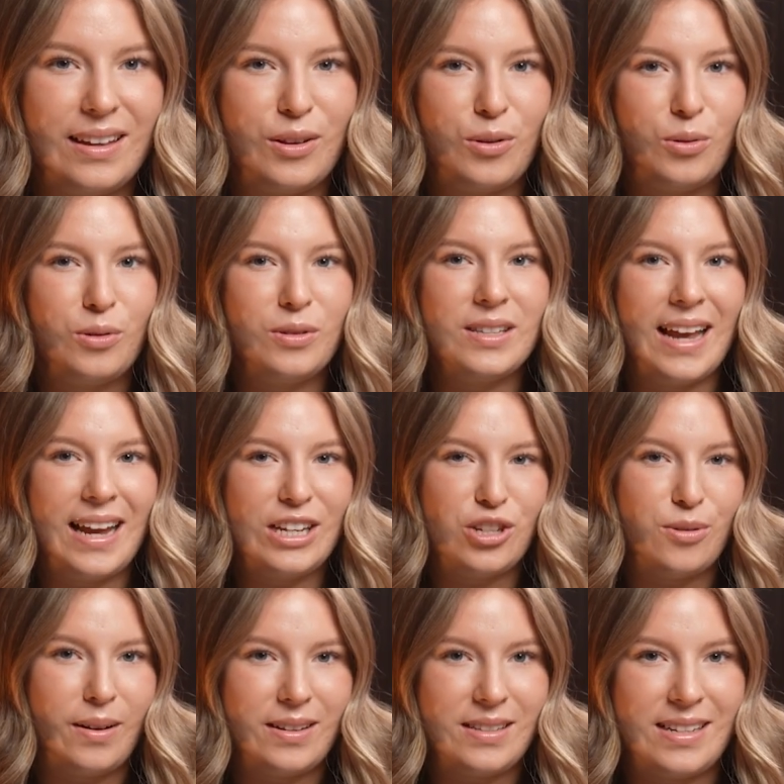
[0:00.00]
that cause
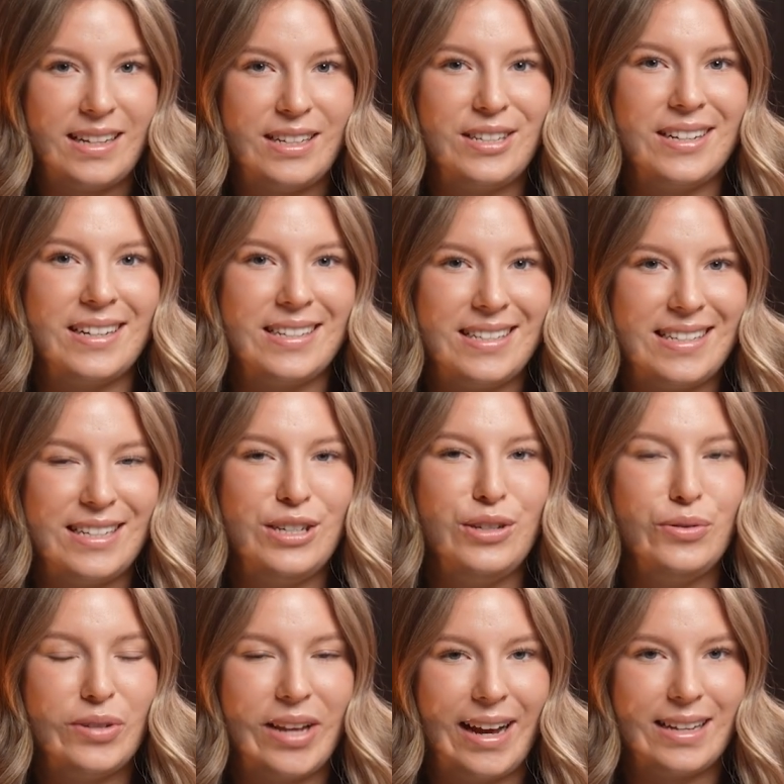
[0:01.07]
HMRC to
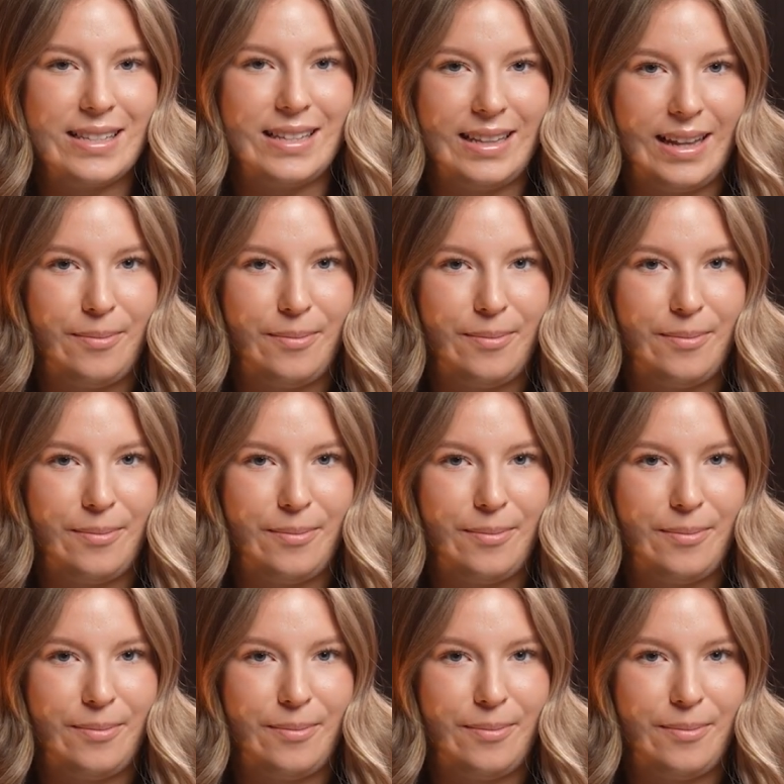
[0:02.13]
continue taxing